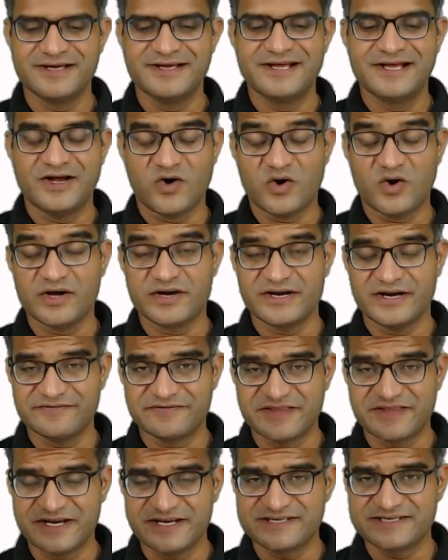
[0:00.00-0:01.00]
Or if
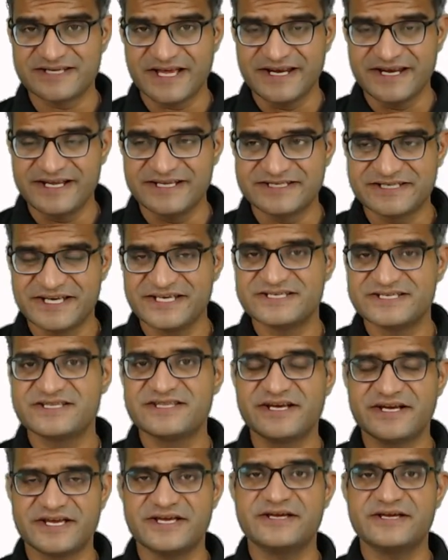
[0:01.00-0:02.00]
there is any change in
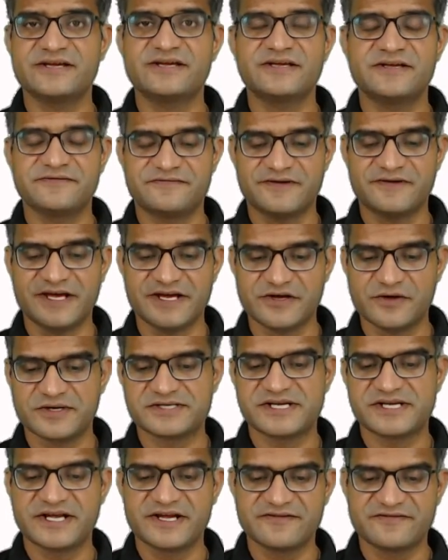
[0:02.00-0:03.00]
the key, if like you are
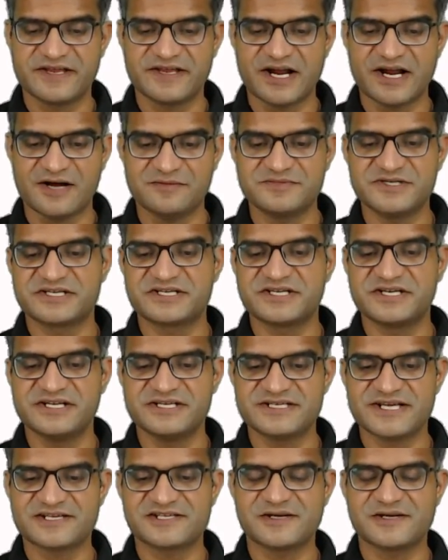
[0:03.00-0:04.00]
saying, if an objection is
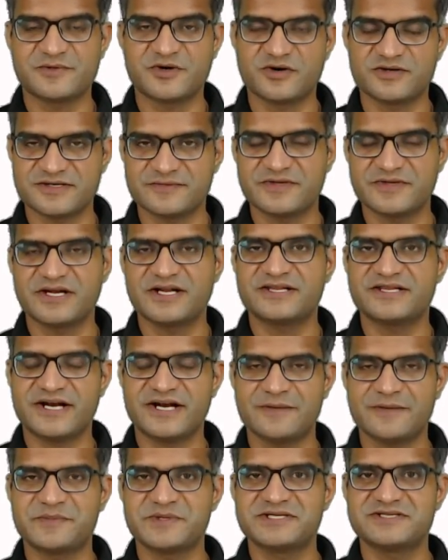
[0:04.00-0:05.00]
accepted or something like that
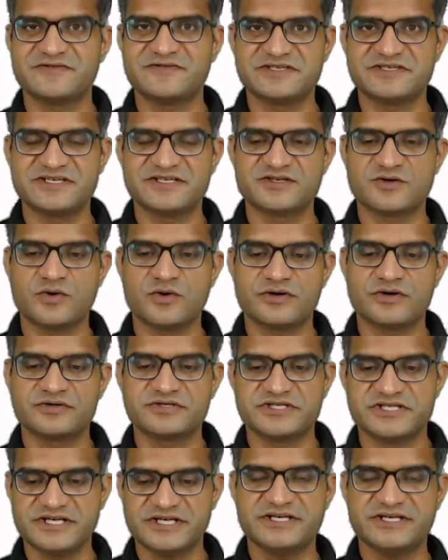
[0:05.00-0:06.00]
happens, which is going to
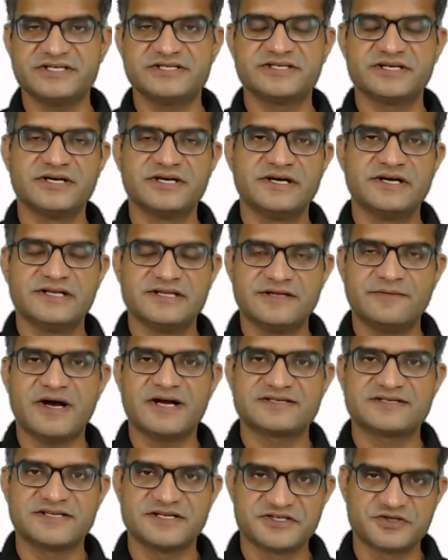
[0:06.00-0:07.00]
change the
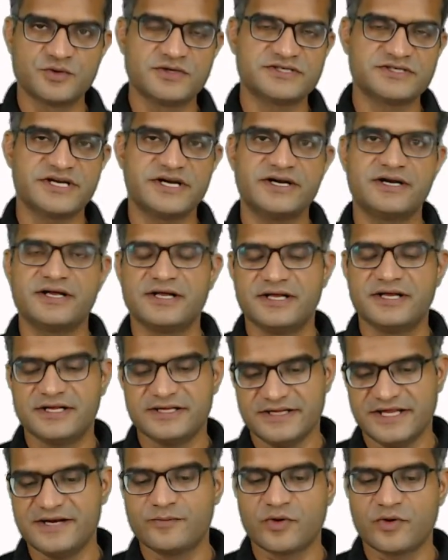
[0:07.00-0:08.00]
marks that students get,
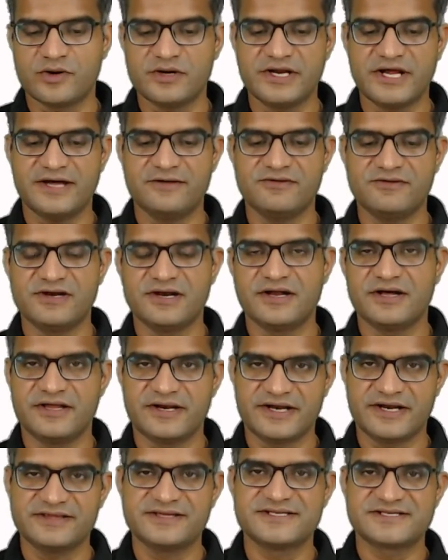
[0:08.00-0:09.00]
then probably I will
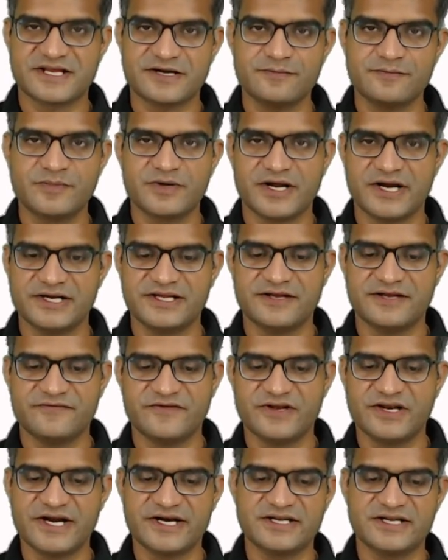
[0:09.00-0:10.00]
run the script and then we
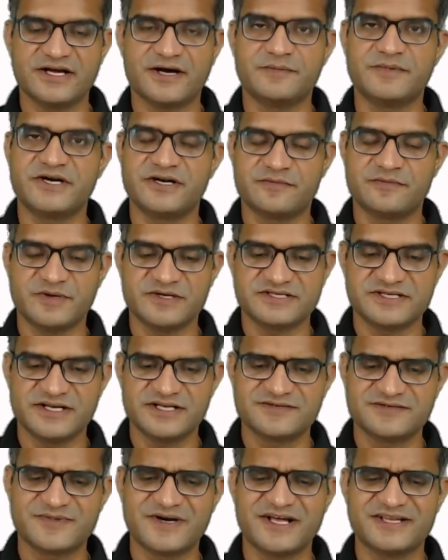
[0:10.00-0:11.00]
will get the updated
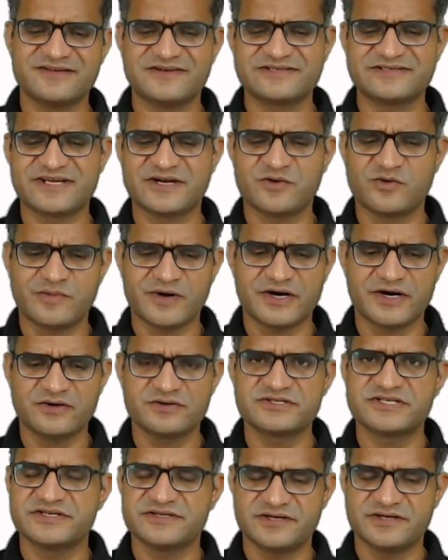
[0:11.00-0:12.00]
percentiles. But otherwise, I don't plan to
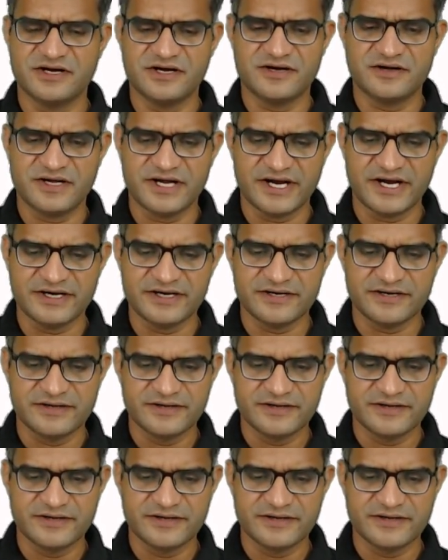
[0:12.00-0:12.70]
change, add it.